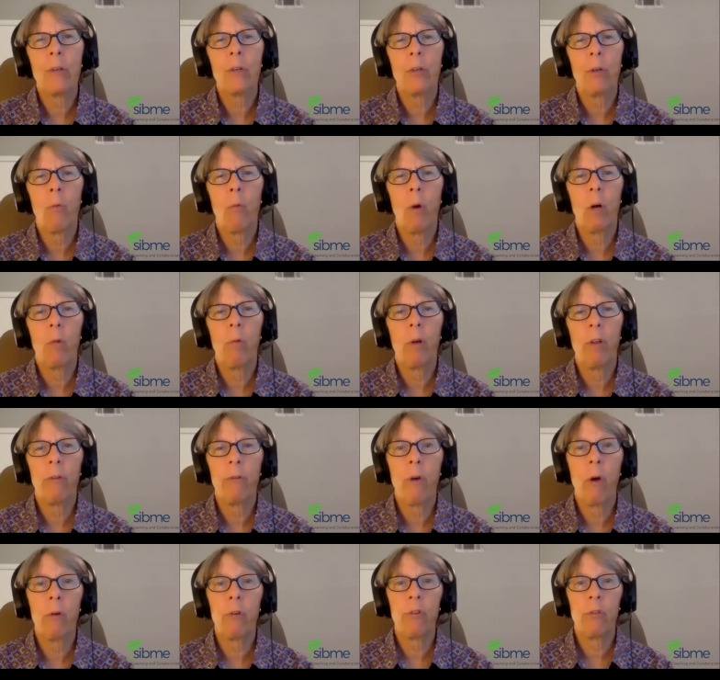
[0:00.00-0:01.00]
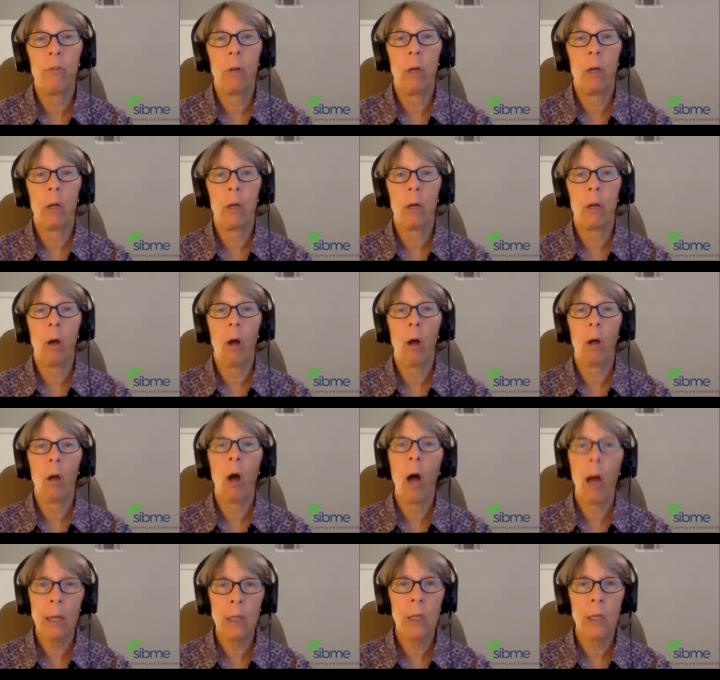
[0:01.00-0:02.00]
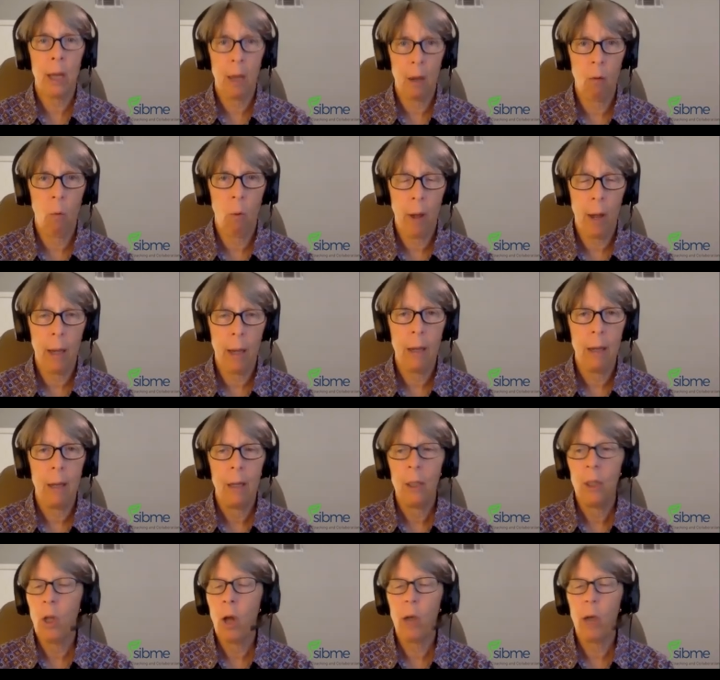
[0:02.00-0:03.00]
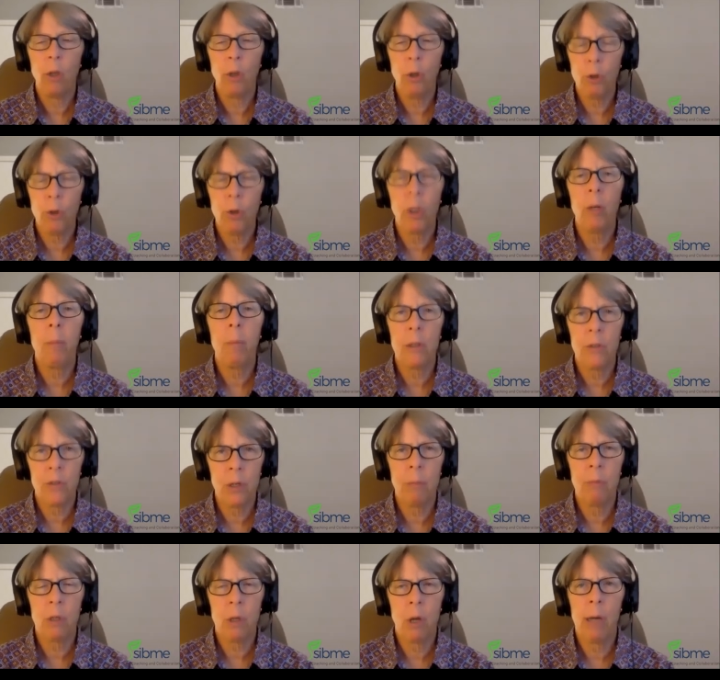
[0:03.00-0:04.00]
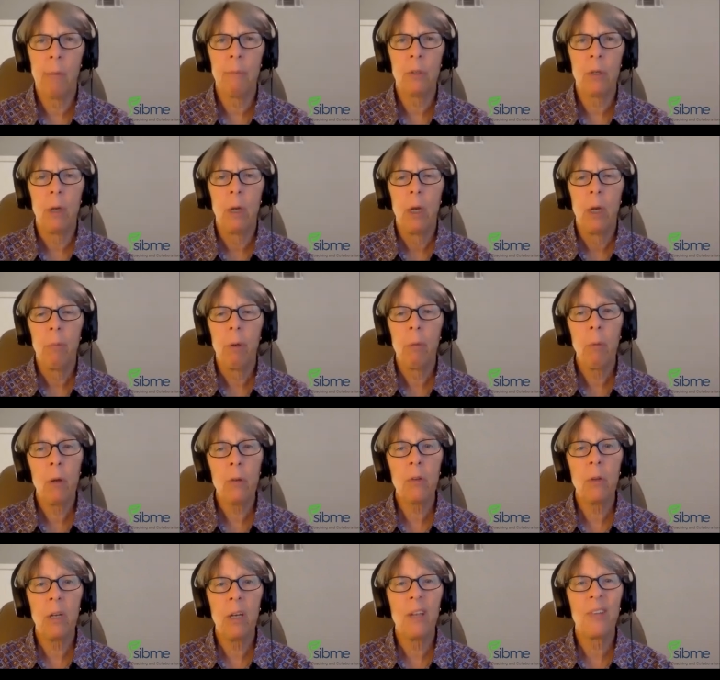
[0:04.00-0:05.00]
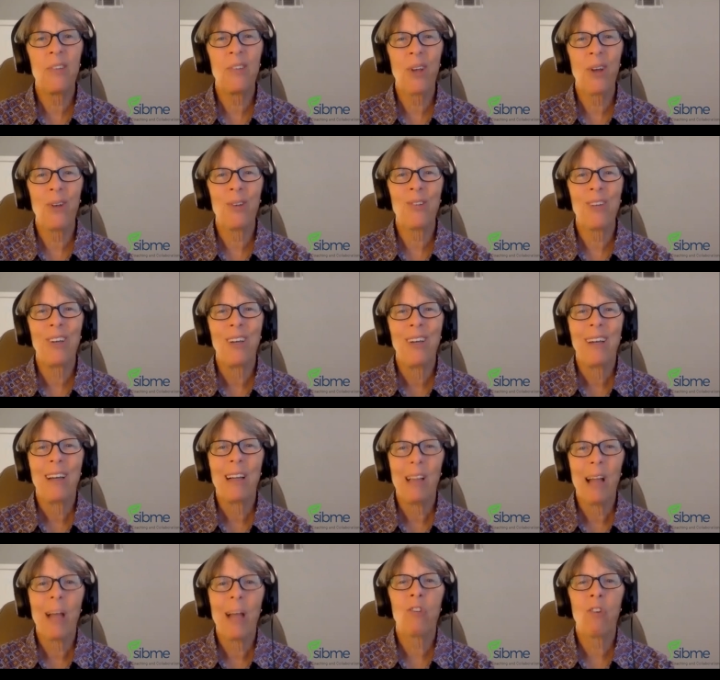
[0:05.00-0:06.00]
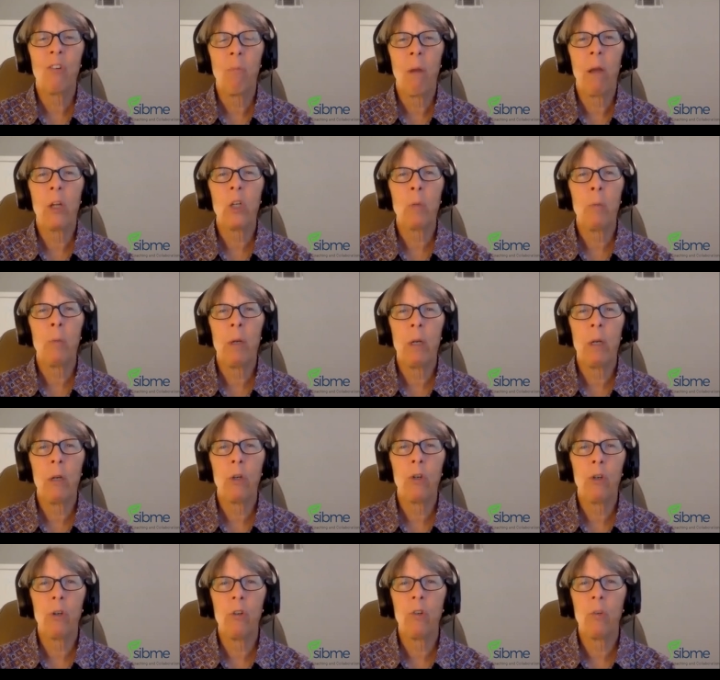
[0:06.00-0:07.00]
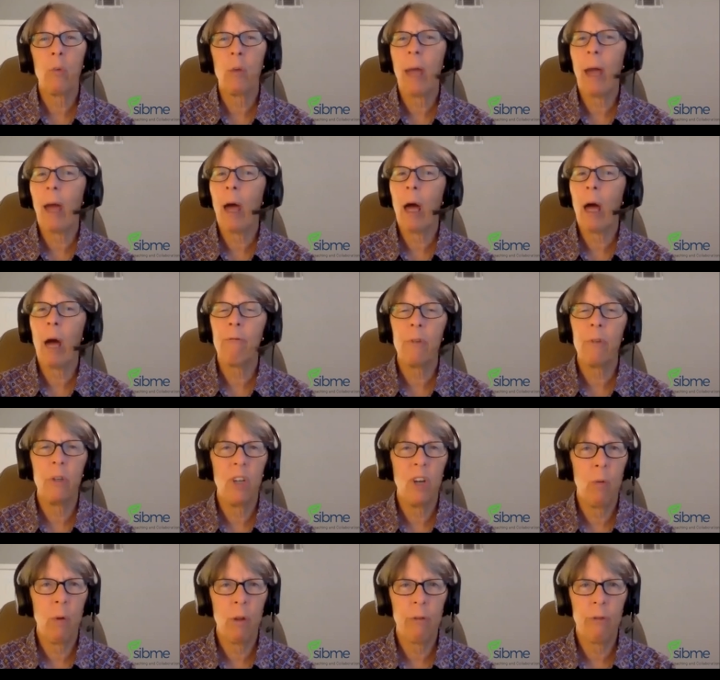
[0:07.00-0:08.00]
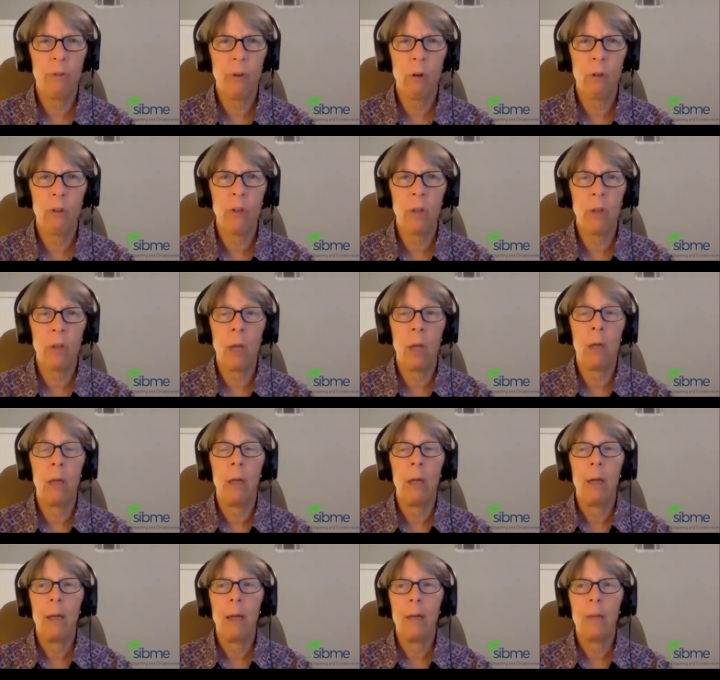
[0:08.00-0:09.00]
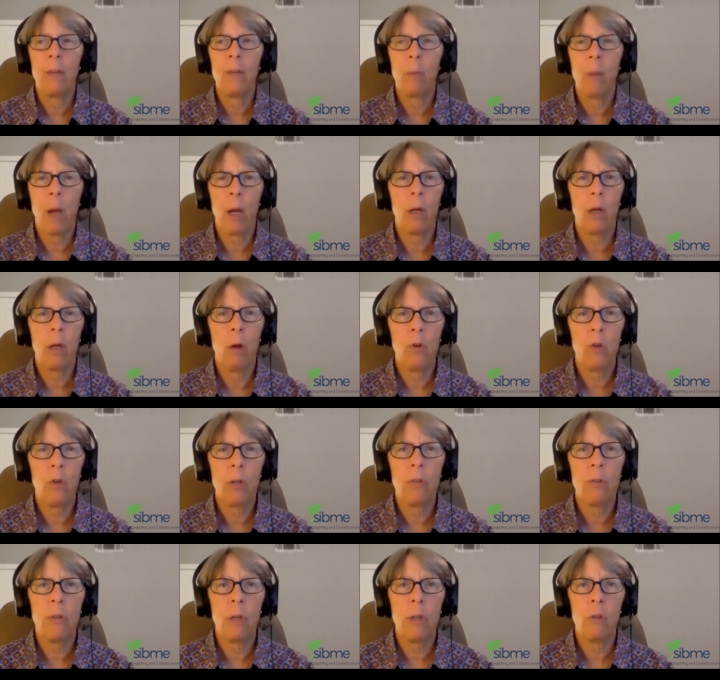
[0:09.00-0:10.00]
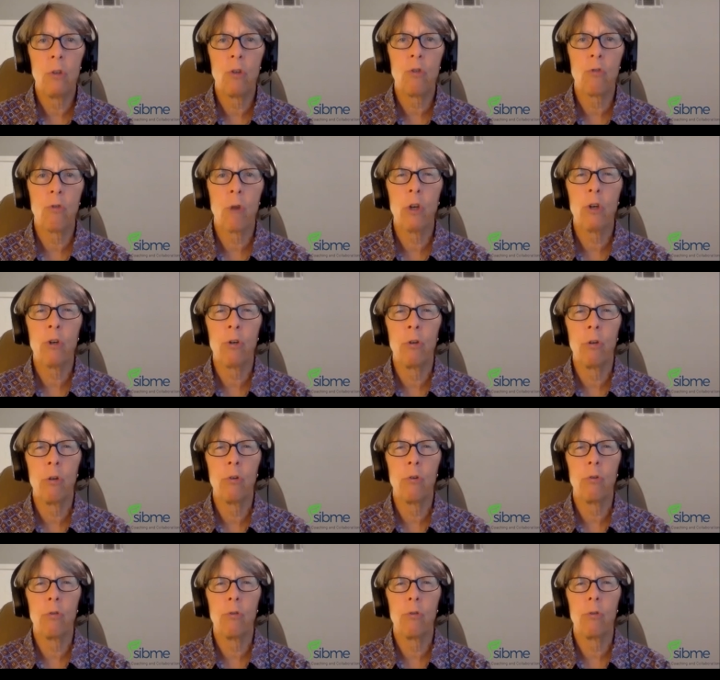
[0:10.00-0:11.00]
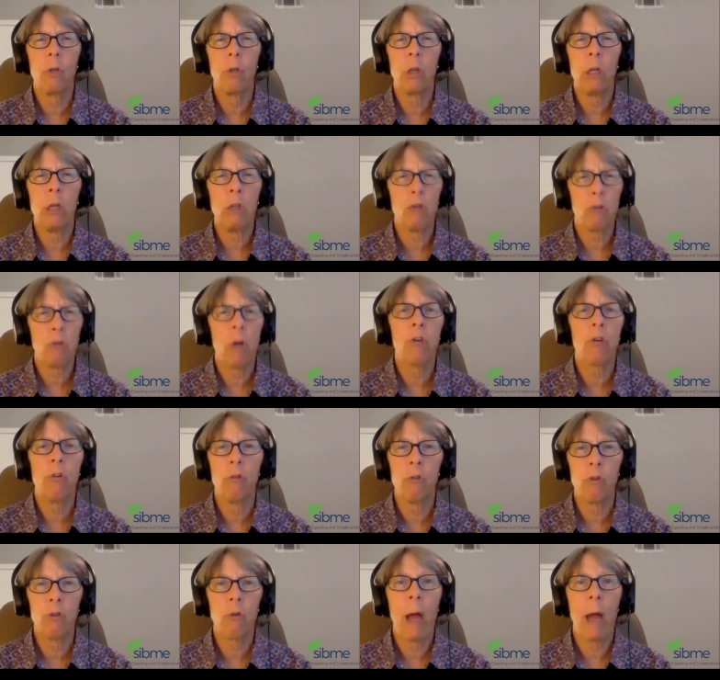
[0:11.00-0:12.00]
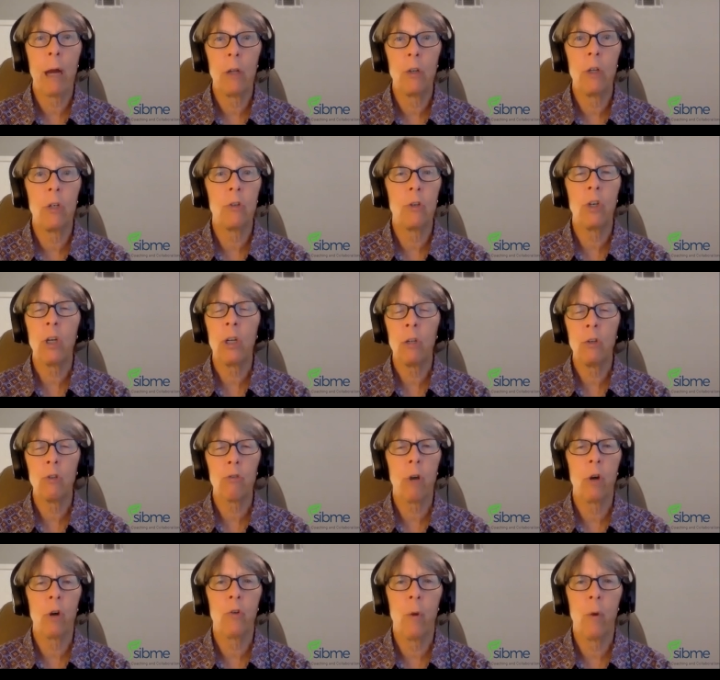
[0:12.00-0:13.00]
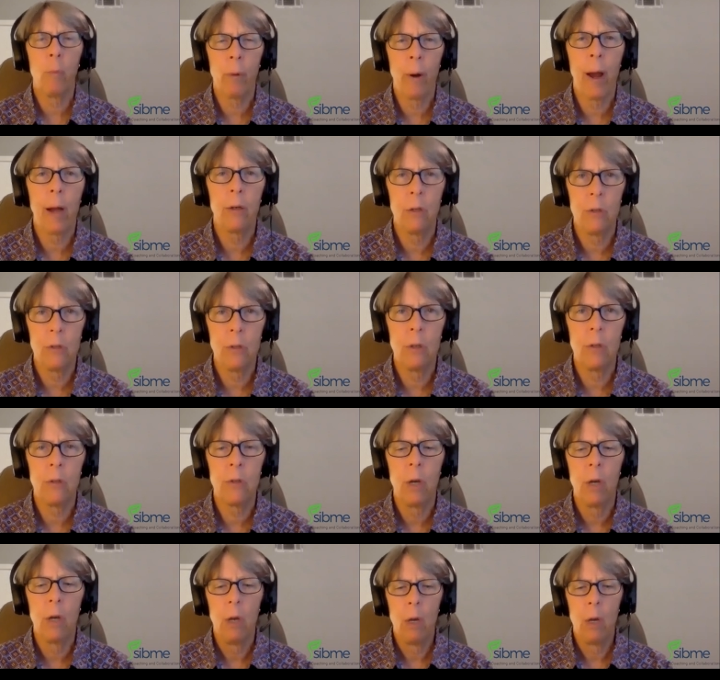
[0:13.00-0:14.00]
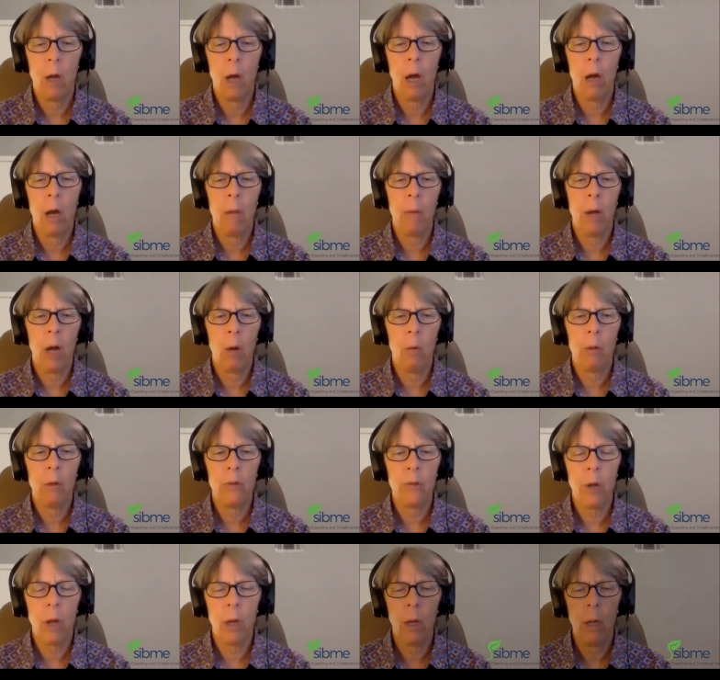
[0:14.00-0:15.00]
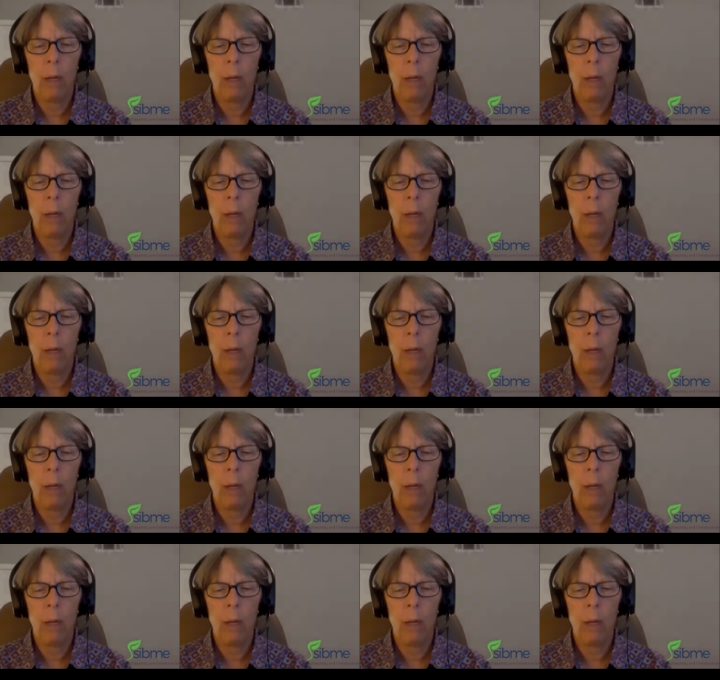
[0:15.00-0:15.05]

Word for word: to work with folks in a c- content way, not usually, but sometimes. But mostly it's those classroom management issues that we have to deal with first, and then it's the pedagogy, it's the instructional, the instructional strategies, good instructional practices, um, I would say.